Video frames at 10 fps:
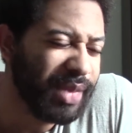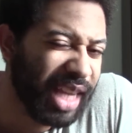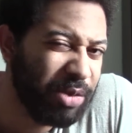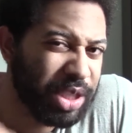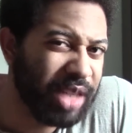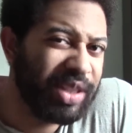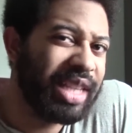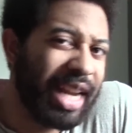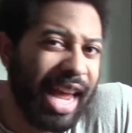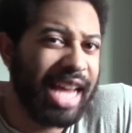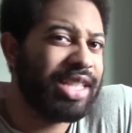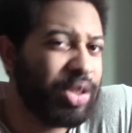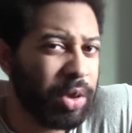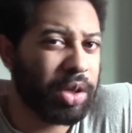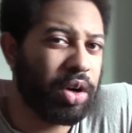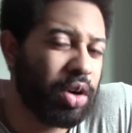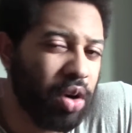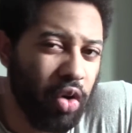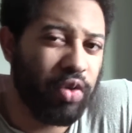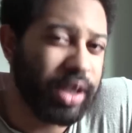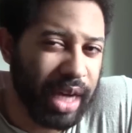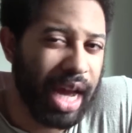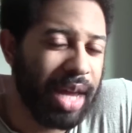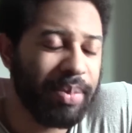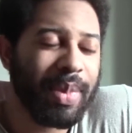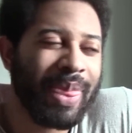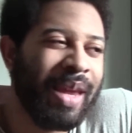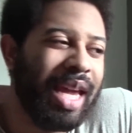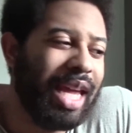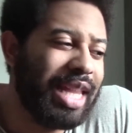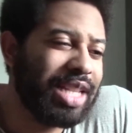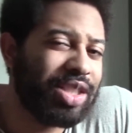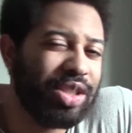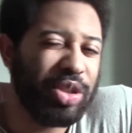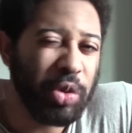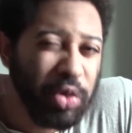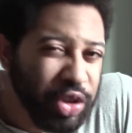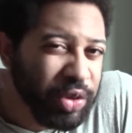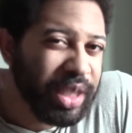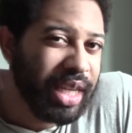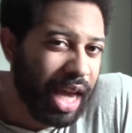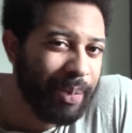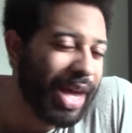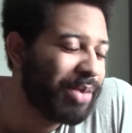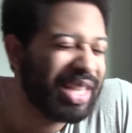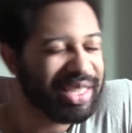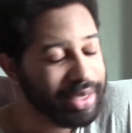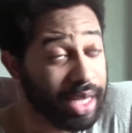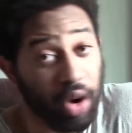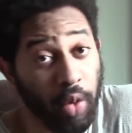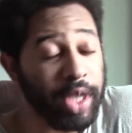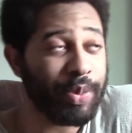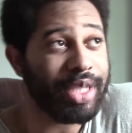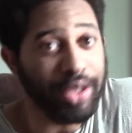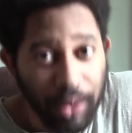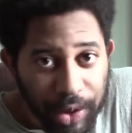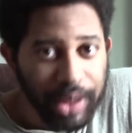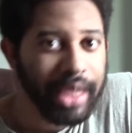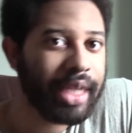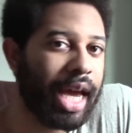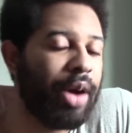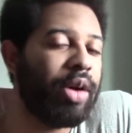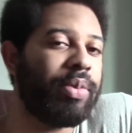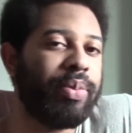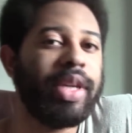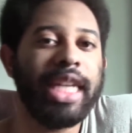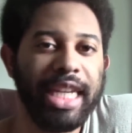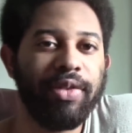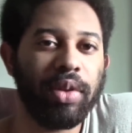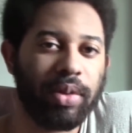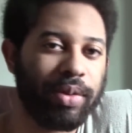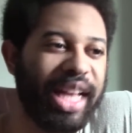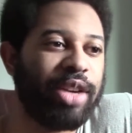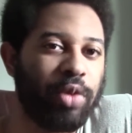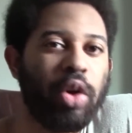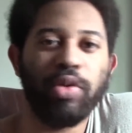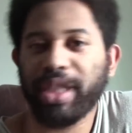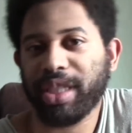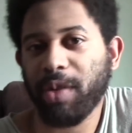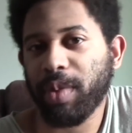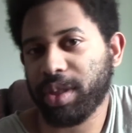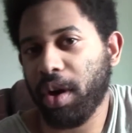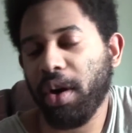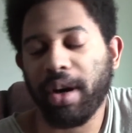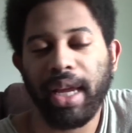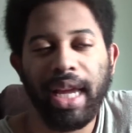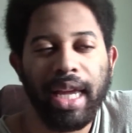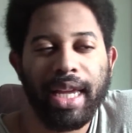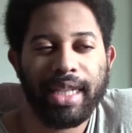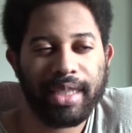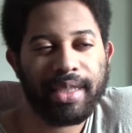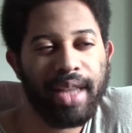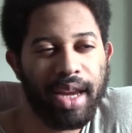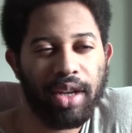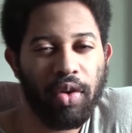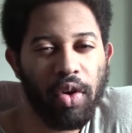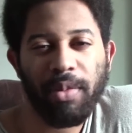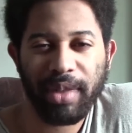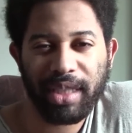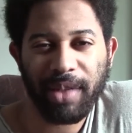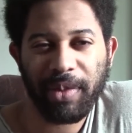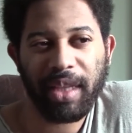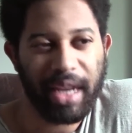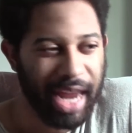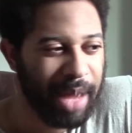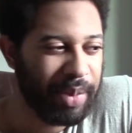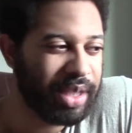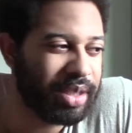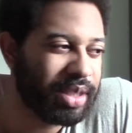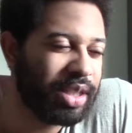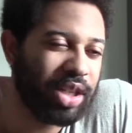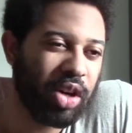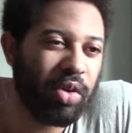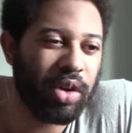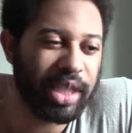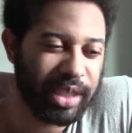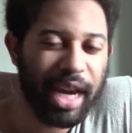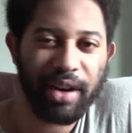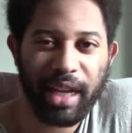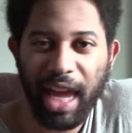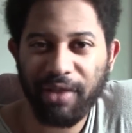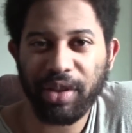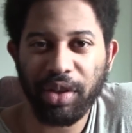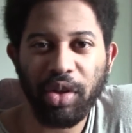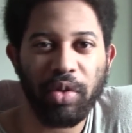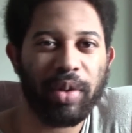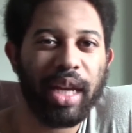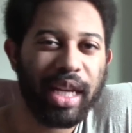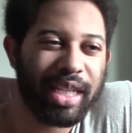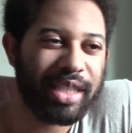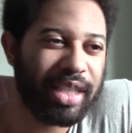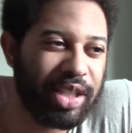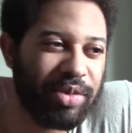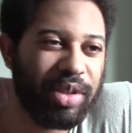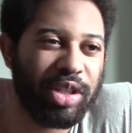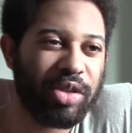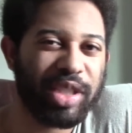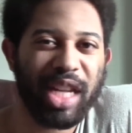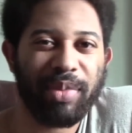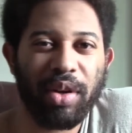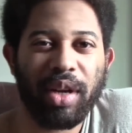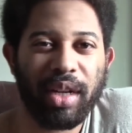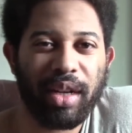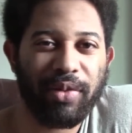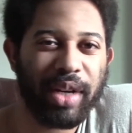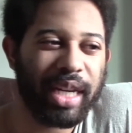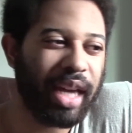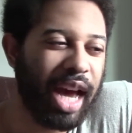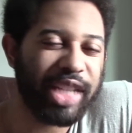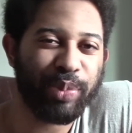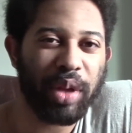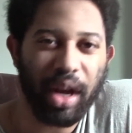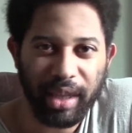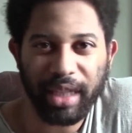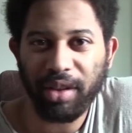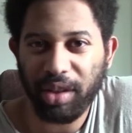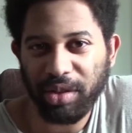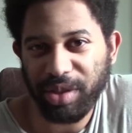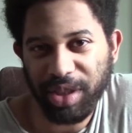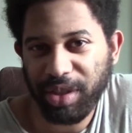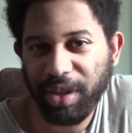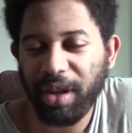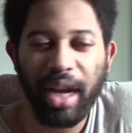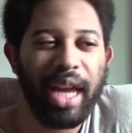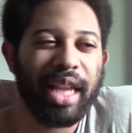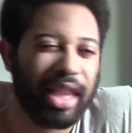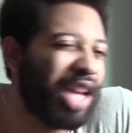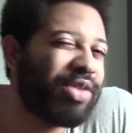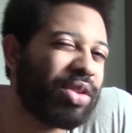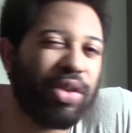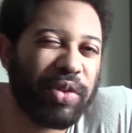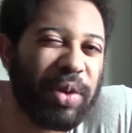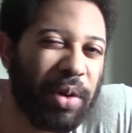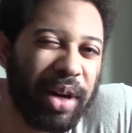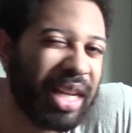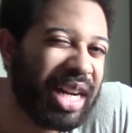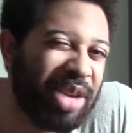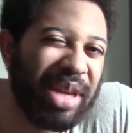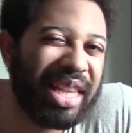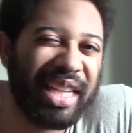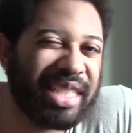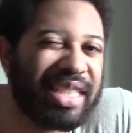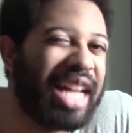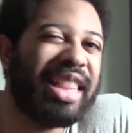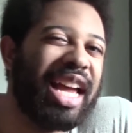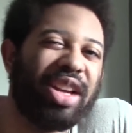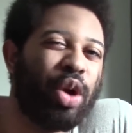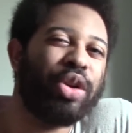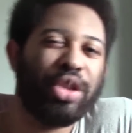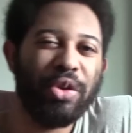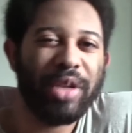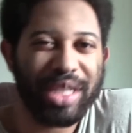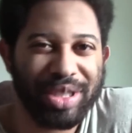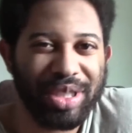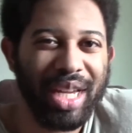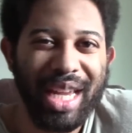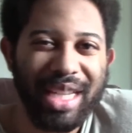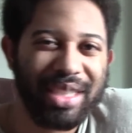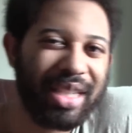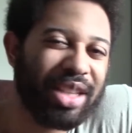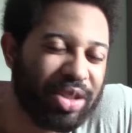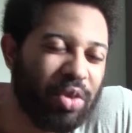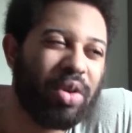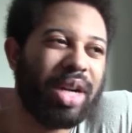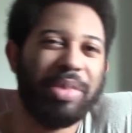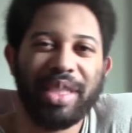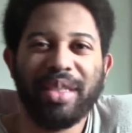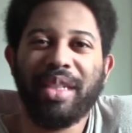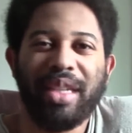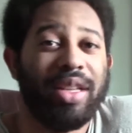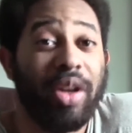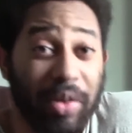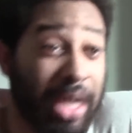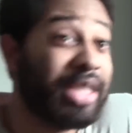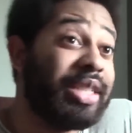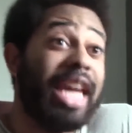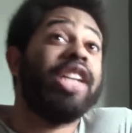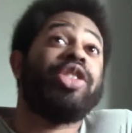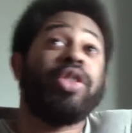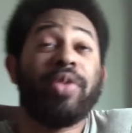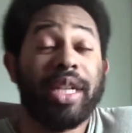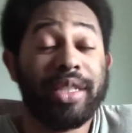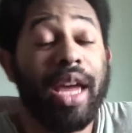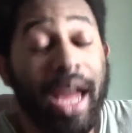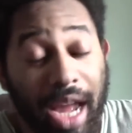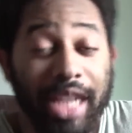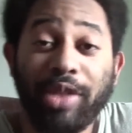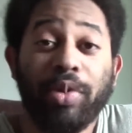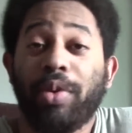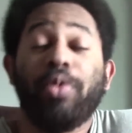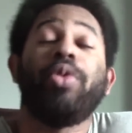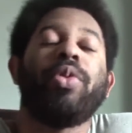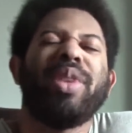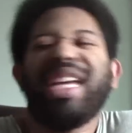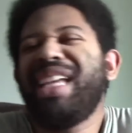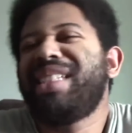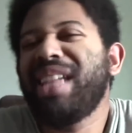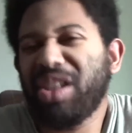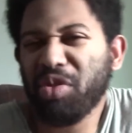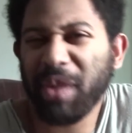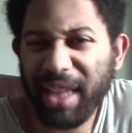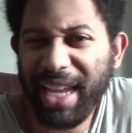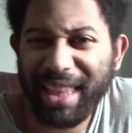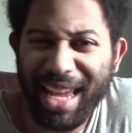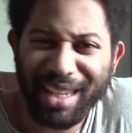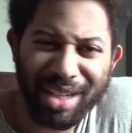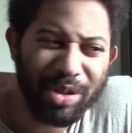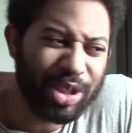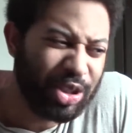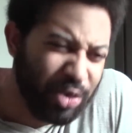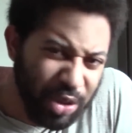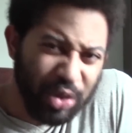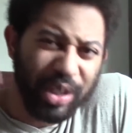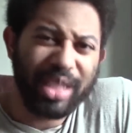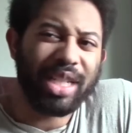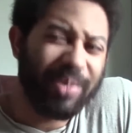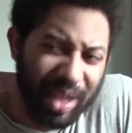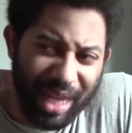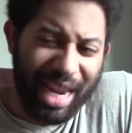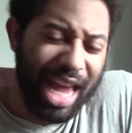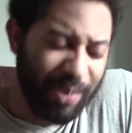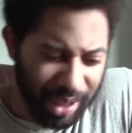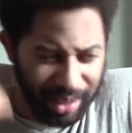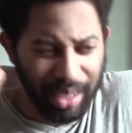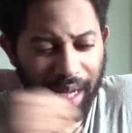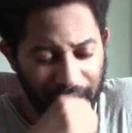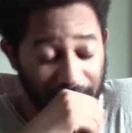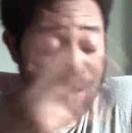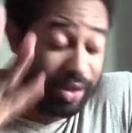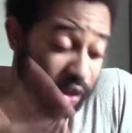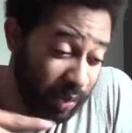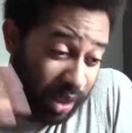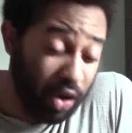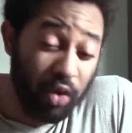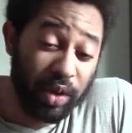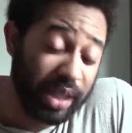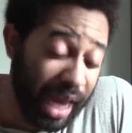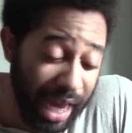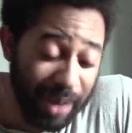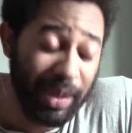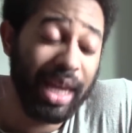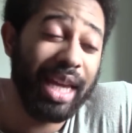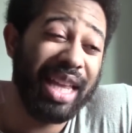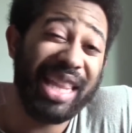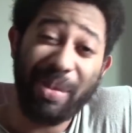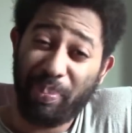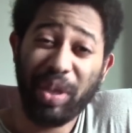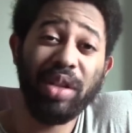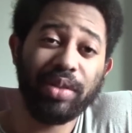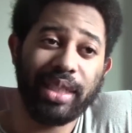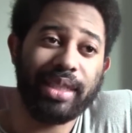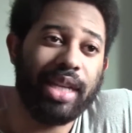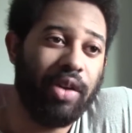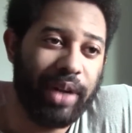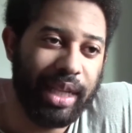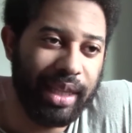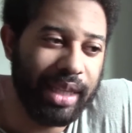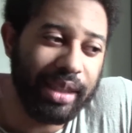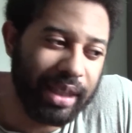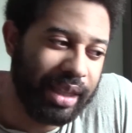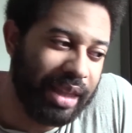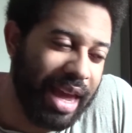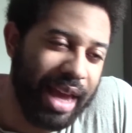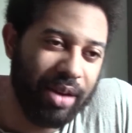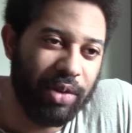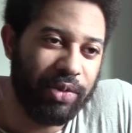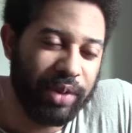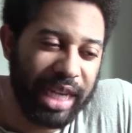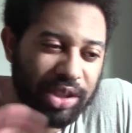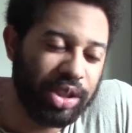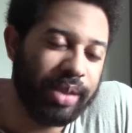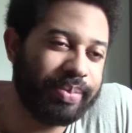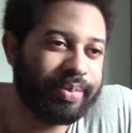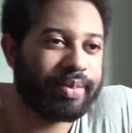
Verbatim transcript: It was something that had to occur over time, and that's usually how it's not always, but usually how evil, like, grows in someone's heart, is it's not normally something that happens, you know, on a Saturday afternoon because they, you know, stepped on a fucking ice block that their little sister left on the floor. You know what I mean? Like, it's not that cartoonish Skeletor, I'm just, you know, I just hate you because I just want to rule the world. Like, it's not normally like that, you know? It's usually something that happens, excuse me, over time that builds itself. And I think that that reflection